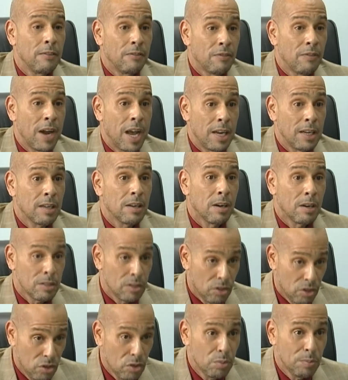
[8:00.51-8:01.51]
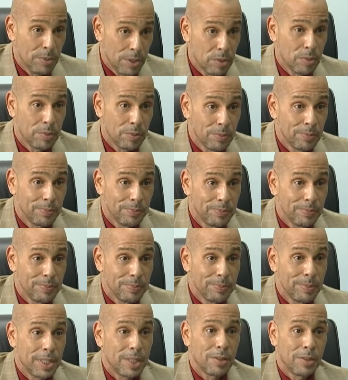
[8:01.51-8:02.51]
fright consume you,
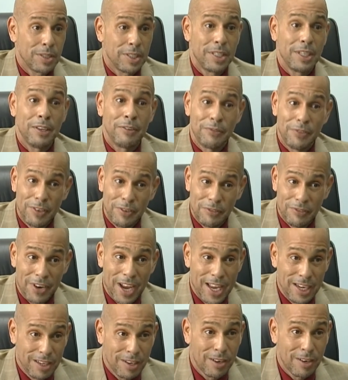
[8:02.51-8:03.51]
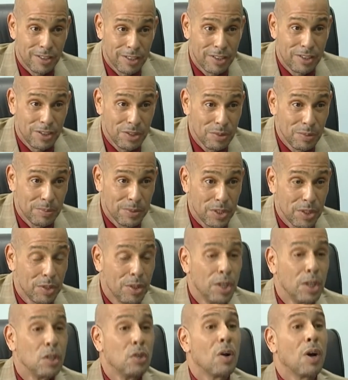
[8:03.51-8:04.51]
because if the fright consumes
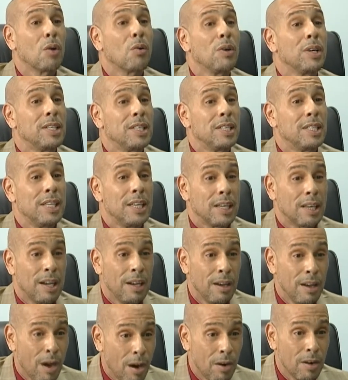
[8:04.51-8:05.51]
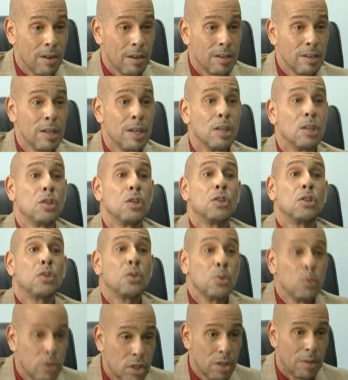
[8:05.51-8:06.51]
you, you are going to take longer to
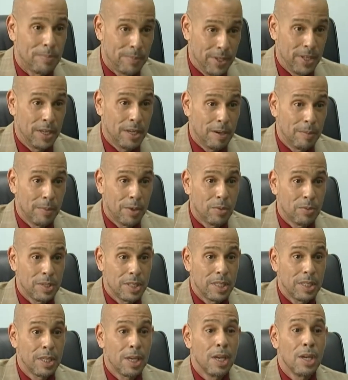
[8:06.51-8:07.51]
do something about it.